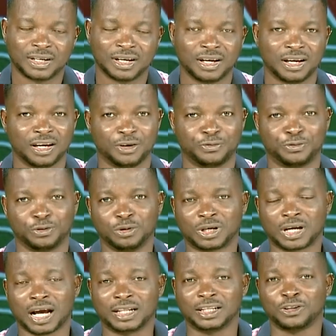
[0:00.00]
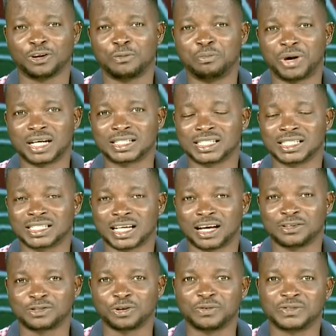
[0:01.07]
If you look at the numbers in
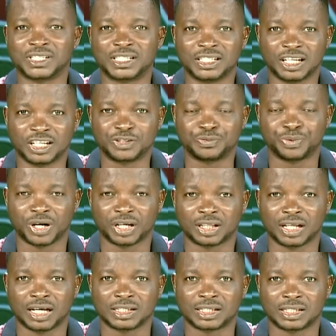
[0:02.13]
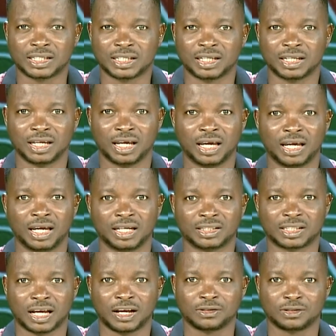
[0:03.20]
terms of teenage pregnancy, in
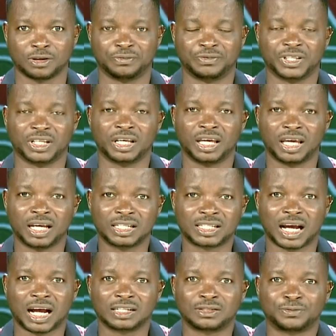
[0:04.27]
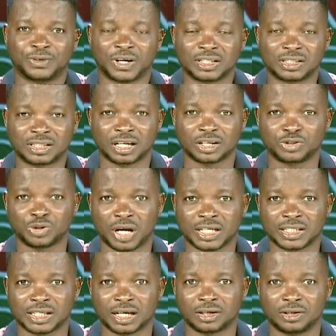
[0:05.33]
terms of the age at first sexual
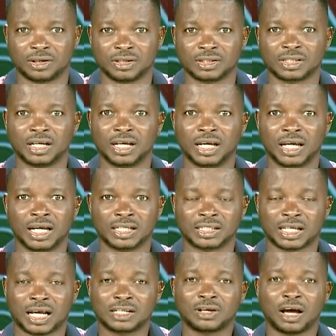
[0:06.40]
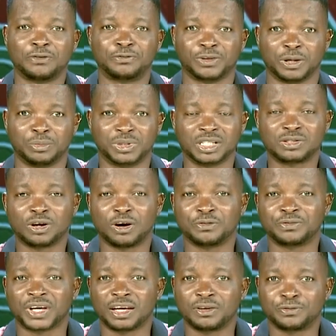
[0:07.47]
intercourse, in terms of availability of
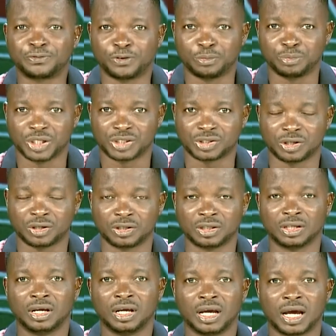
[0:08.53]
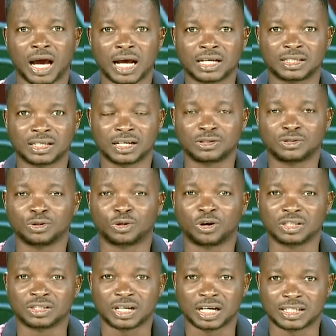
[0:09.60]
information, access to
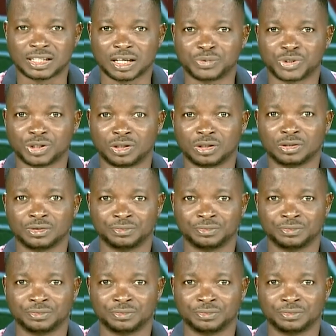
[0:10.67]
contraception,